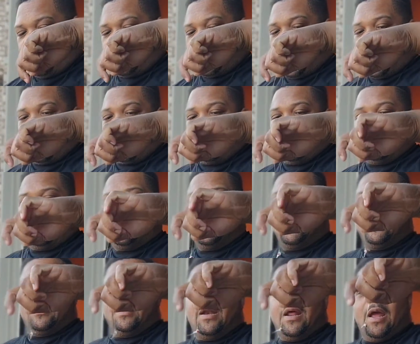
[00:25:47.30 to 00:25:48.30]
Tie again.
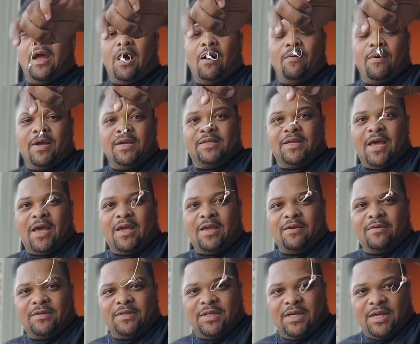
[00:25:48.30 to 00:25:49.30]
They always have
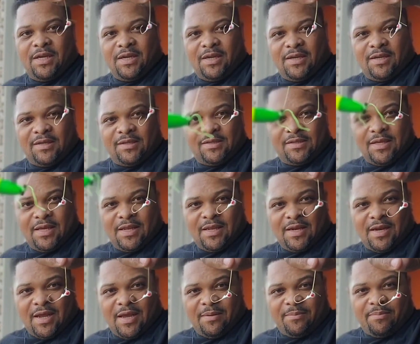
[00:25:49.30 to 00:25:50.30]
your jig
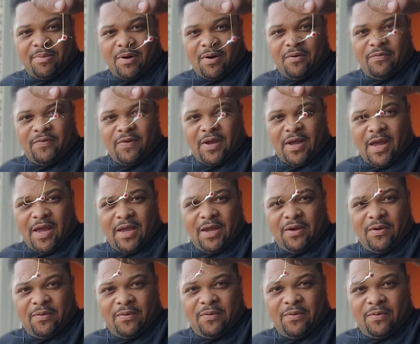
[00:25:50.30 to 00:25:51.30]
sitting in that perfect
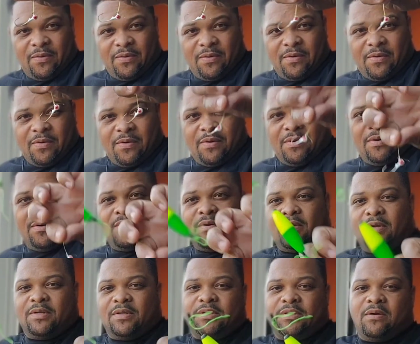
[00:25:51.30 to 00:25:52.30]
angle.
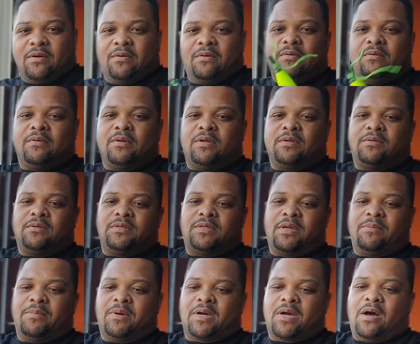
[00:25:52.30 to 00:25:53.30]
And so as you
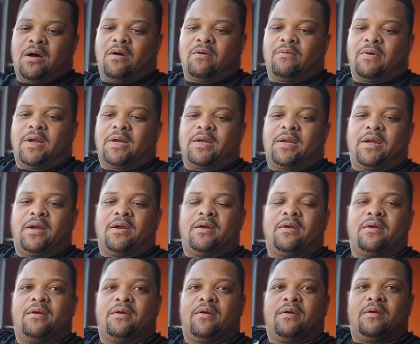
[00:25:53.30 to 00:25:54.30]
see my caulk right there,
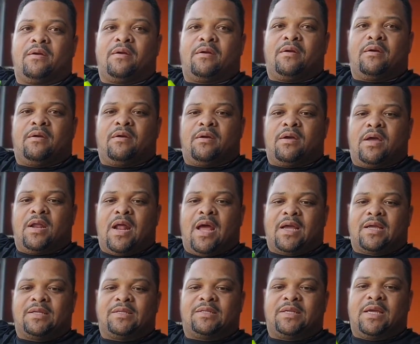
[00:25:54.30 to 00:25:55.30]
and
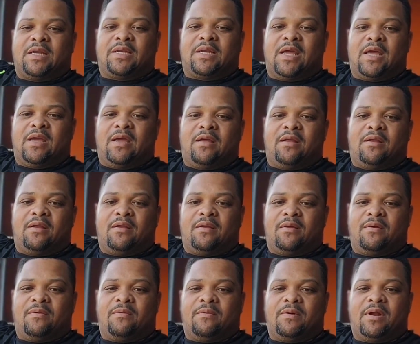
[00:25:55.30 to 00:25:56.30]
I can set that
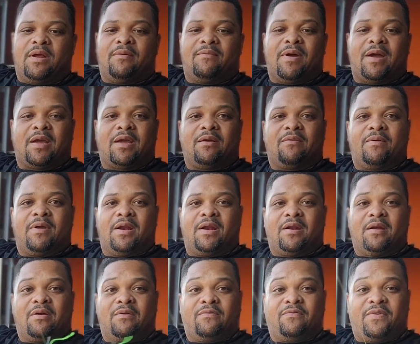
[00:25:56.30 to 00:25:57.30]
whenever I get ready
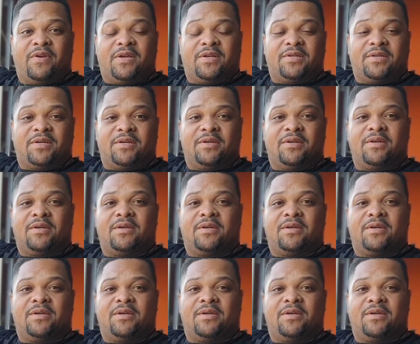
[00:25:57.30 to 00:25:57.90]
to go fish.